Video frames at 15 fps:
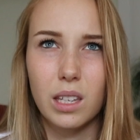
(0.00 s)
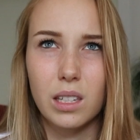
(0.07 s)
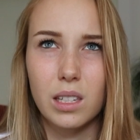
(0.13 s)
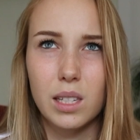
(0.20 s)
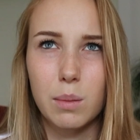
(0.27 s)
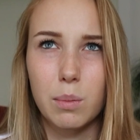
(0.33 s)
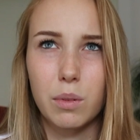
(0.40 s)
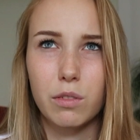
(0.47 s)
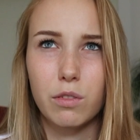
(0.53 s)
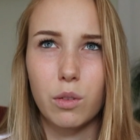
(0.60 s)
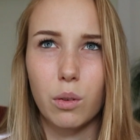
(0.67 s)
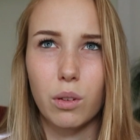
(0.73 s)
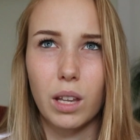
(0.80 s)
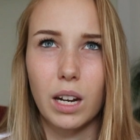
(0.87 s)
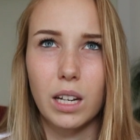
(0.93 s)
things
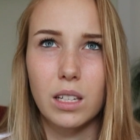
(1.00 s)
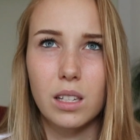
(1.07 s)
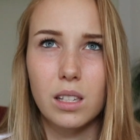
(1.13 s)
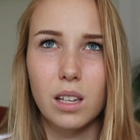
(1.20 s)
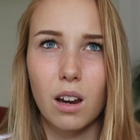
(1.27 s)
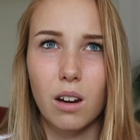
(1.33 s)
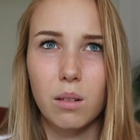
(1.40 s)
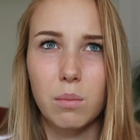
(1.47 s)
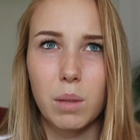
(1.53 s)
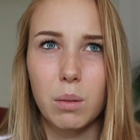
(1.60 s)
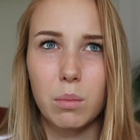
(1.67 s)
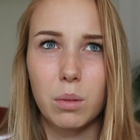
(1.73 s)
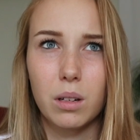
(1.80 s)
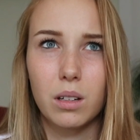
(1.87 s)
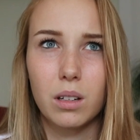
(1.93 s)
before that, I just can't
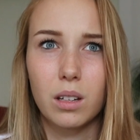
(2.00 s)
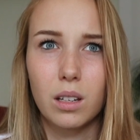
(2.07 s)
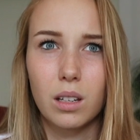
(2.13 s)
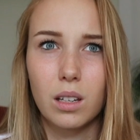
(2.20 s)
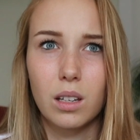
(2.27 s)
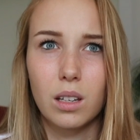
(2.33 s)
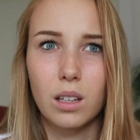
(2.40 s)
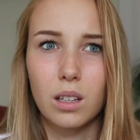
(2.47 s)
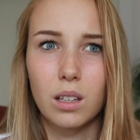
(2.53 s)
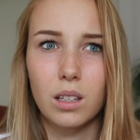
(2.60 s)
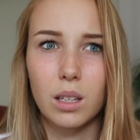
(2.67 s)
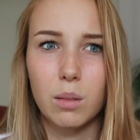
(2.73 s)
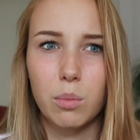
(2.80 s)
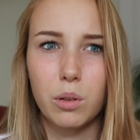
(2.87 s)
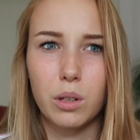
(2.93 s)
remember.
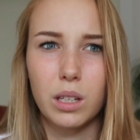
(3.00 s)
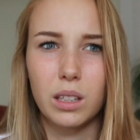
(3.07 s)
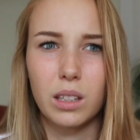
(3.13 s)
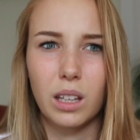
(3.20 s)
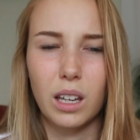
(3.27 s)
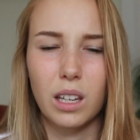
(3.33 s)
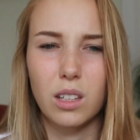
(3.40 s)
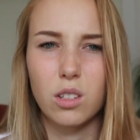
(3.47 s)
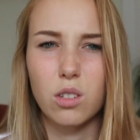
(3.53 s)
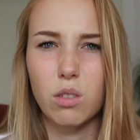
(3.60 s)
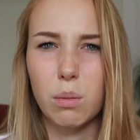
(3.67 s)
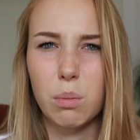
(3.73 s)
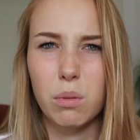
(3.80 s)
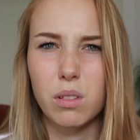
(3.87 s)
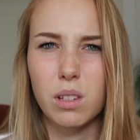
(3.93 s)
You put in like a
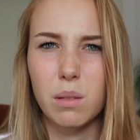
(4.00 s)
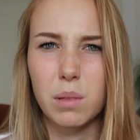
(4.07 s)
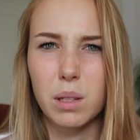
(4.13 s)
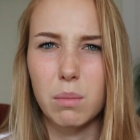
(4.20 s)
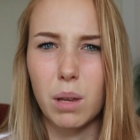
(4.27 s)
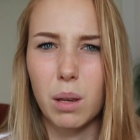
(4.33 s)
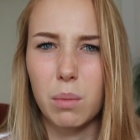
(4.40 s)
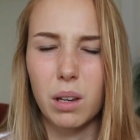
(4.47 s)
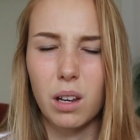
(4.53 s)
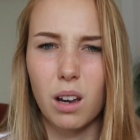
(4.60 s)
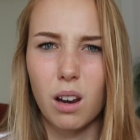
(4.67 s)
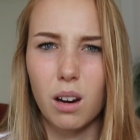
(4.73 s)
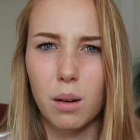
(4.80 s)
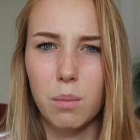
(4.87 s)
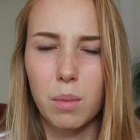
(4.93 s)
drip or something, maybe, I
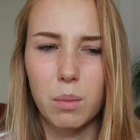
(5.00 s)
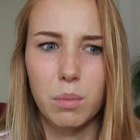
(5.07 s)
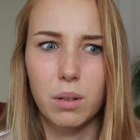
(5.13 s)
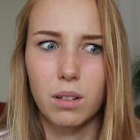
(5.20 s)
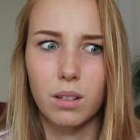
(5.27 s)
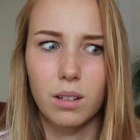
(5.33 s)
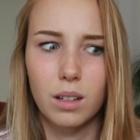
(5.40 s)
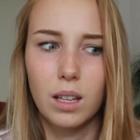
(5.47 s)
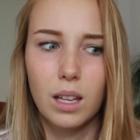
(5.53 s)
can't remember.